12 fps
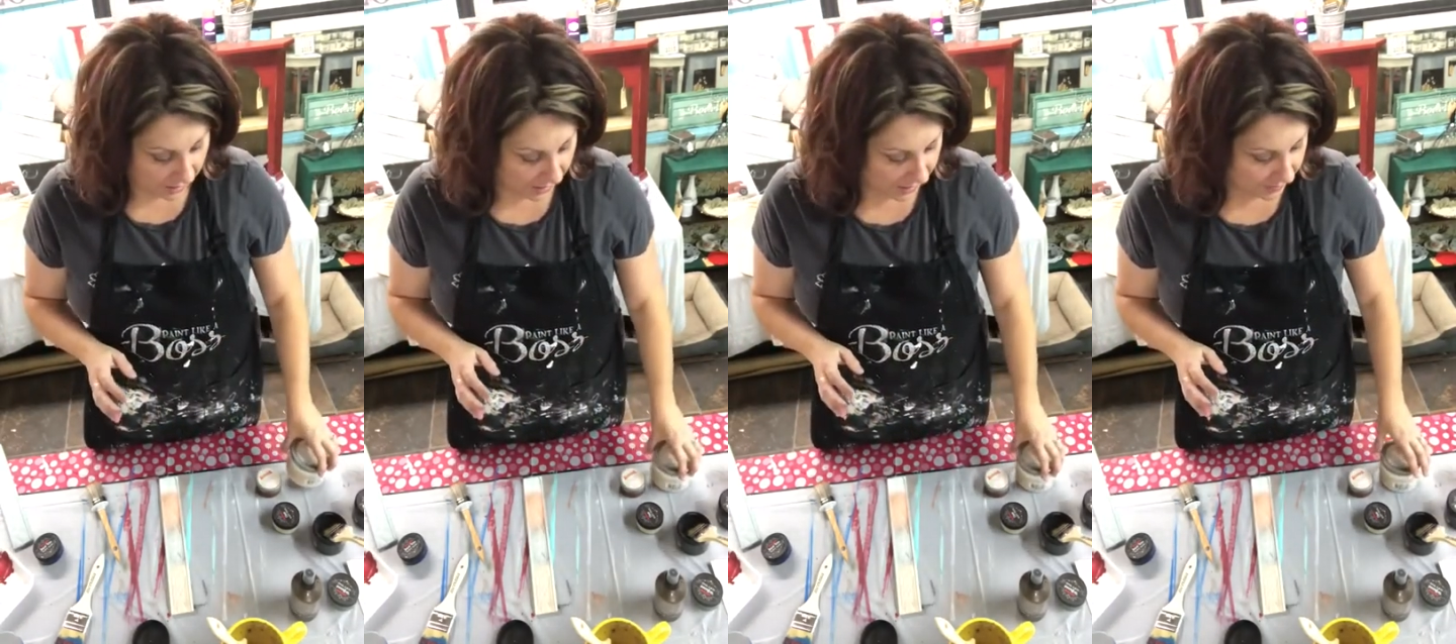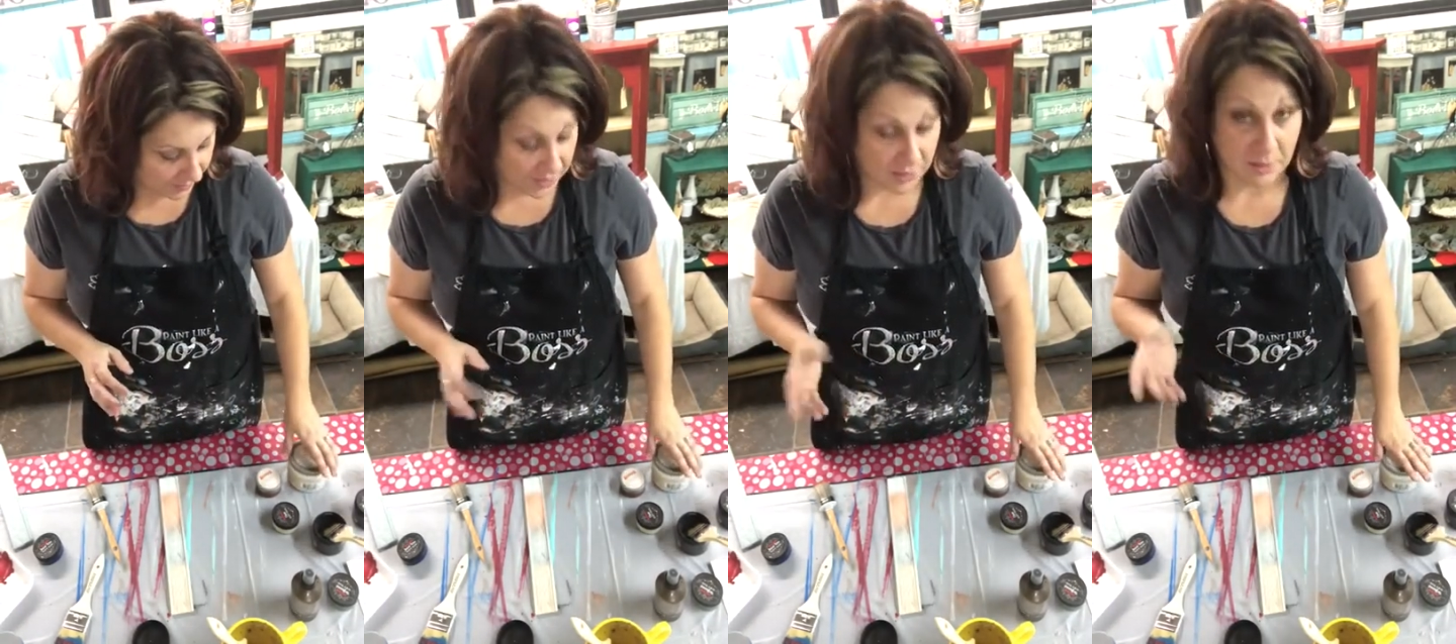Because
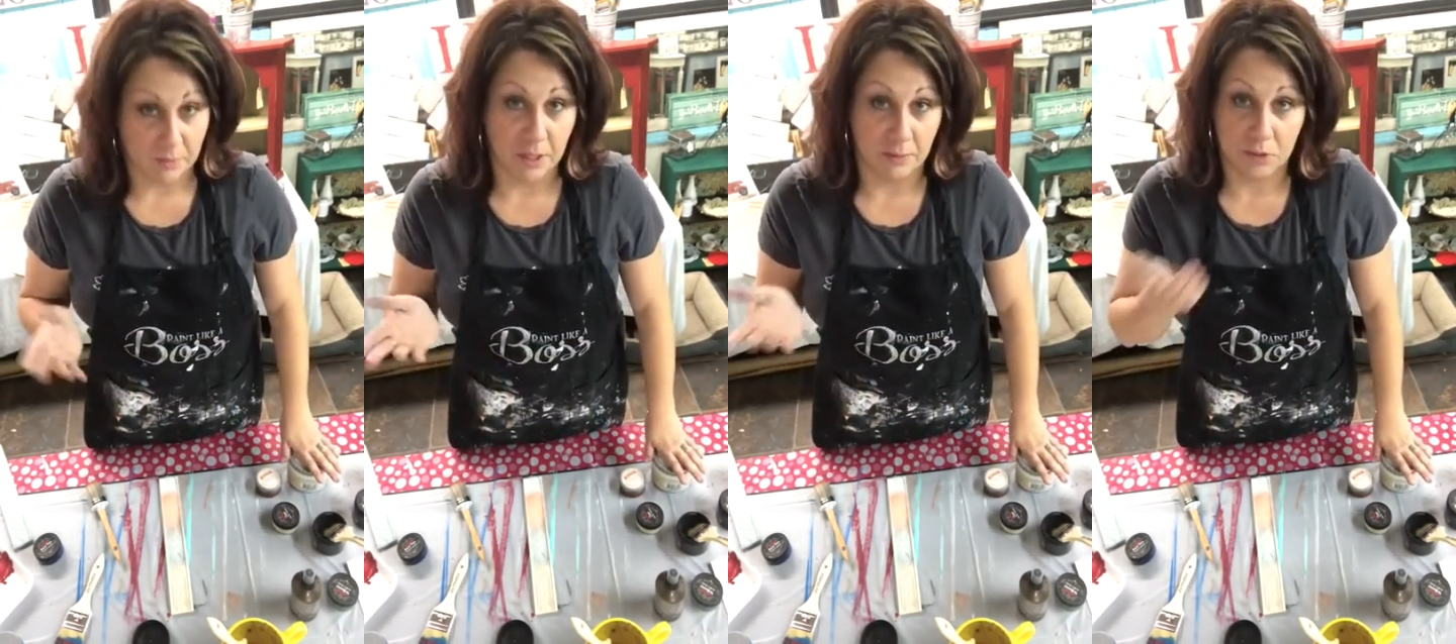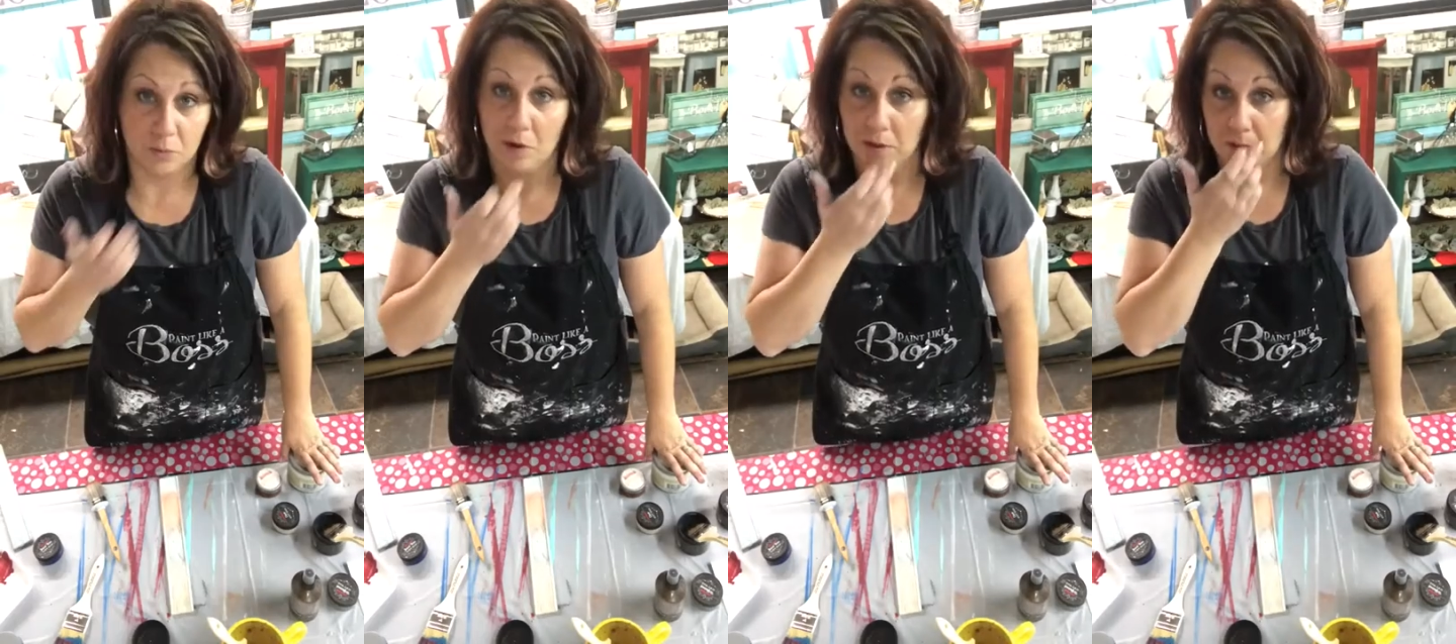um, sometimes
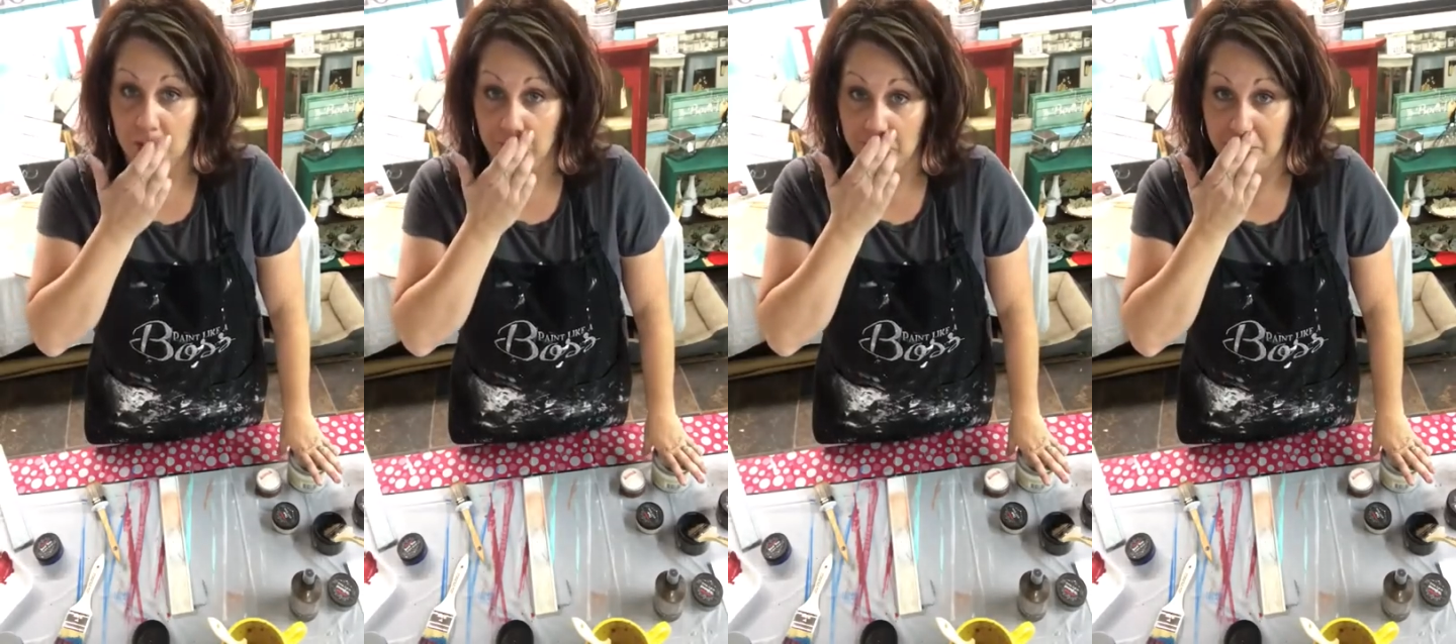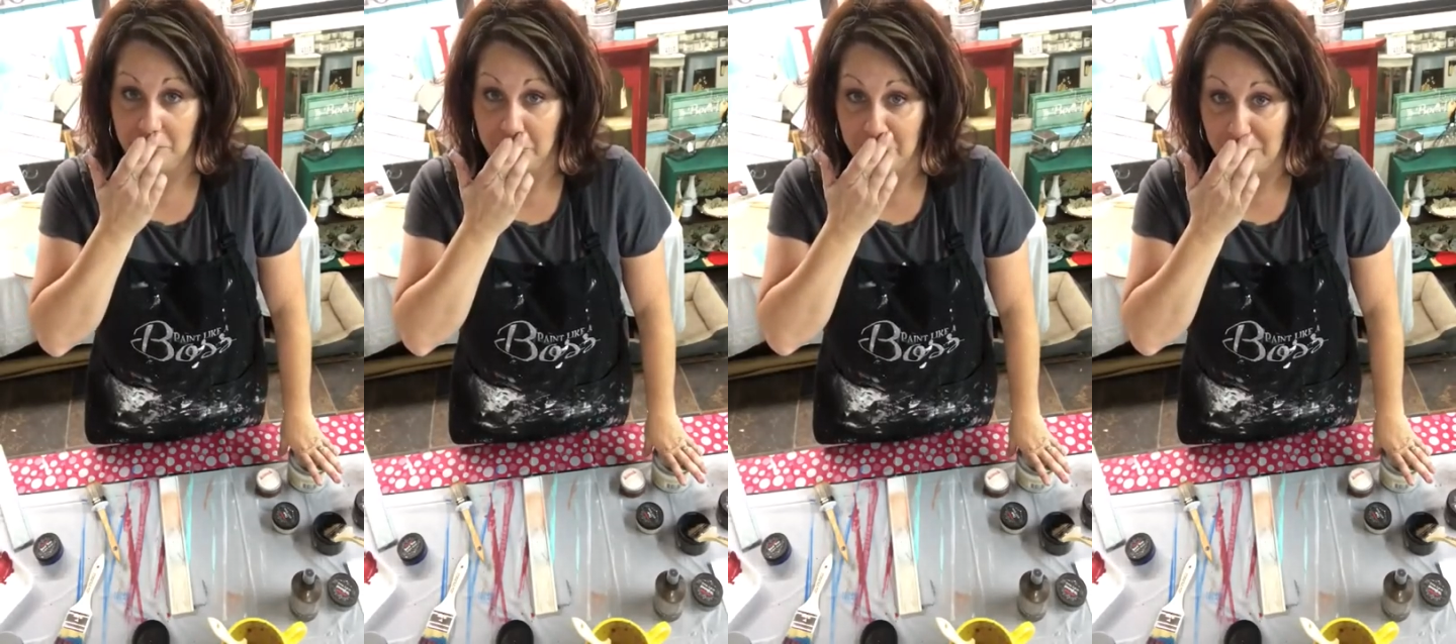she walks around with
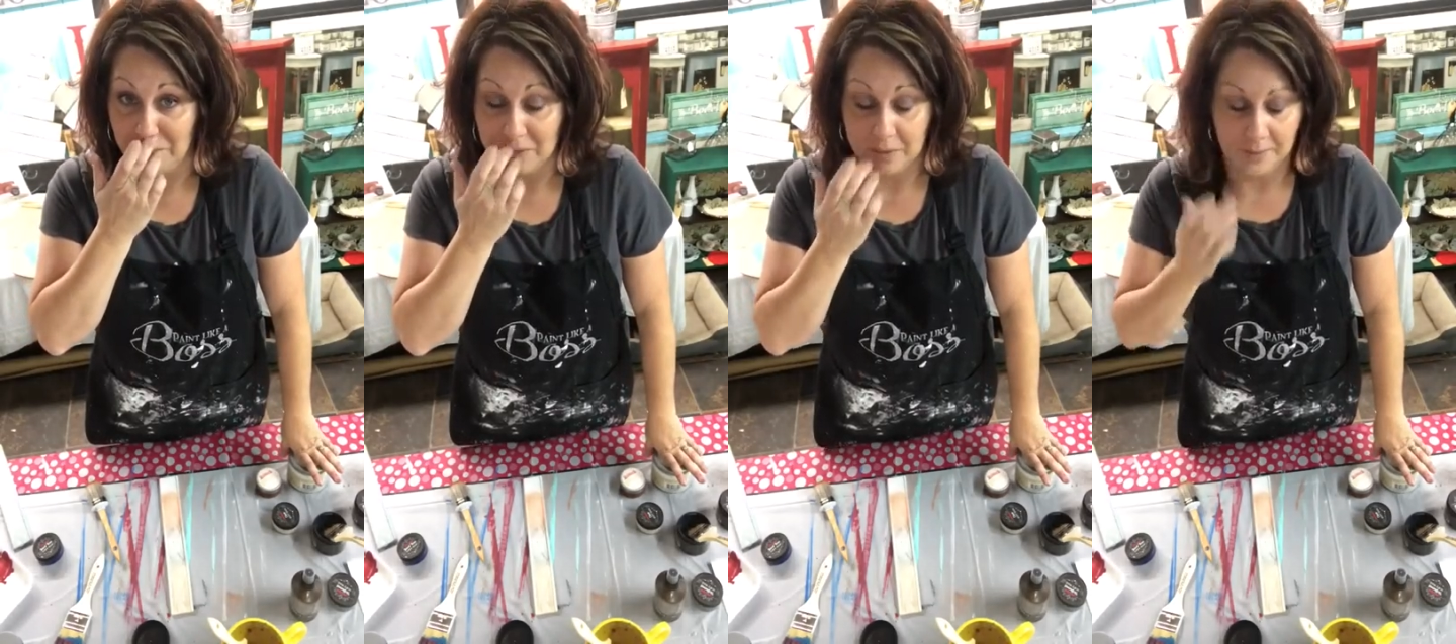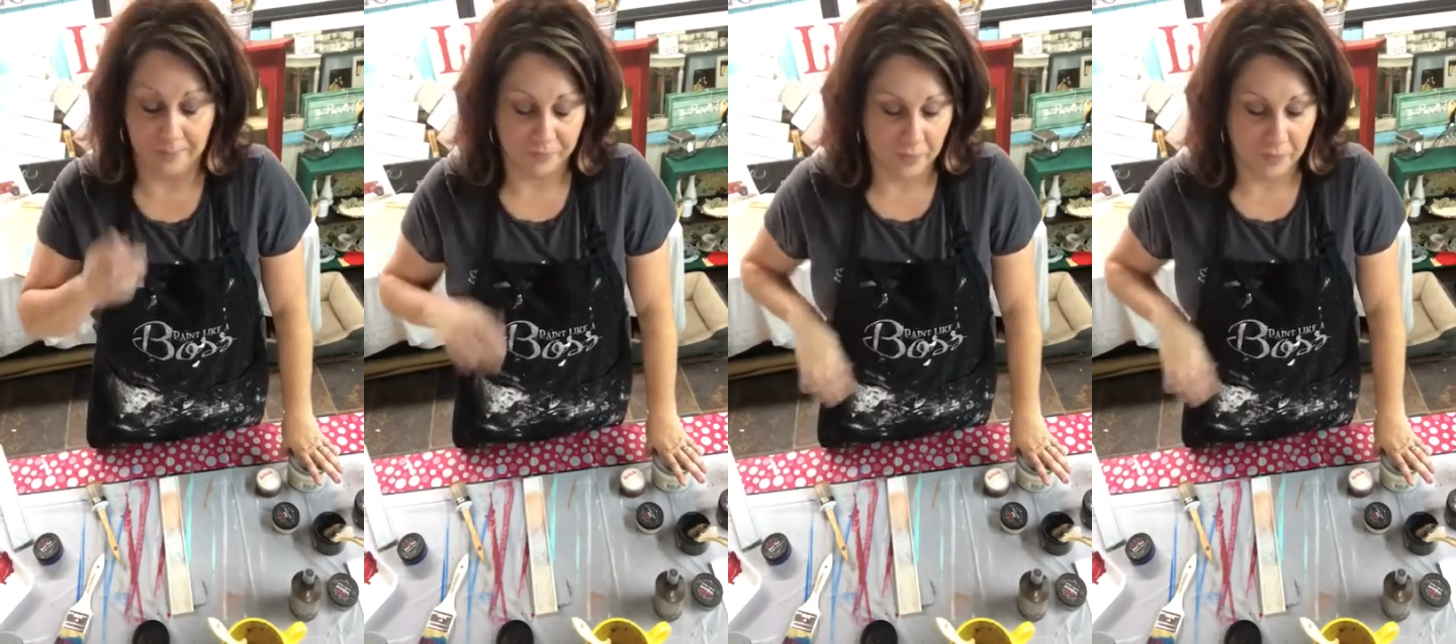it on her nose,